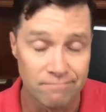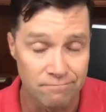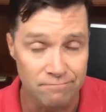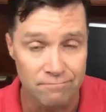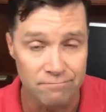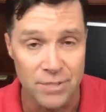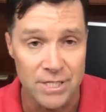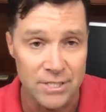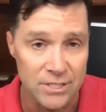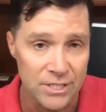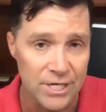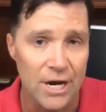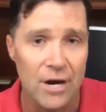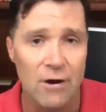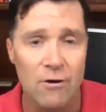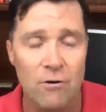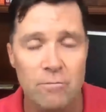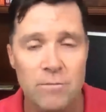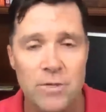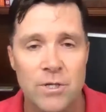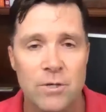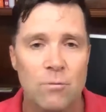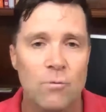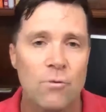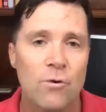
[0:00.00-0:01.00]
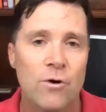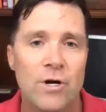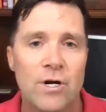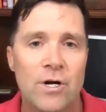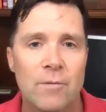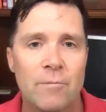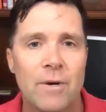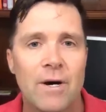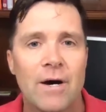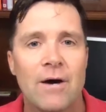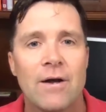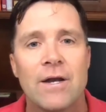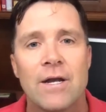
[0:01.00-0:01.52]
be terribly worried
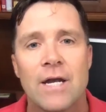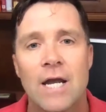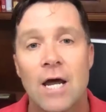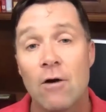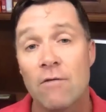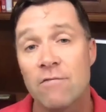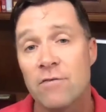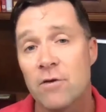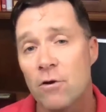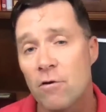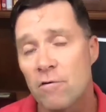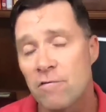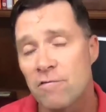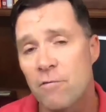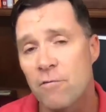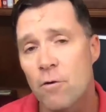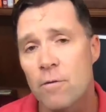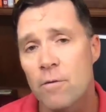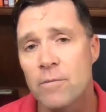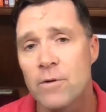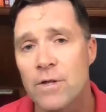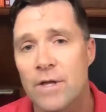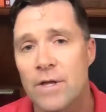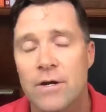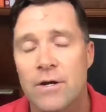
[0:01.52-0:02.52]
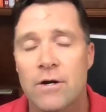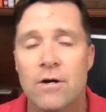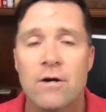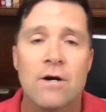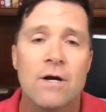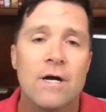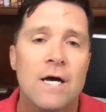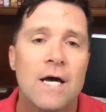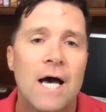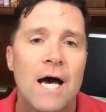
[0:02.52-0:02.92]
about. Now, if you're a formulator,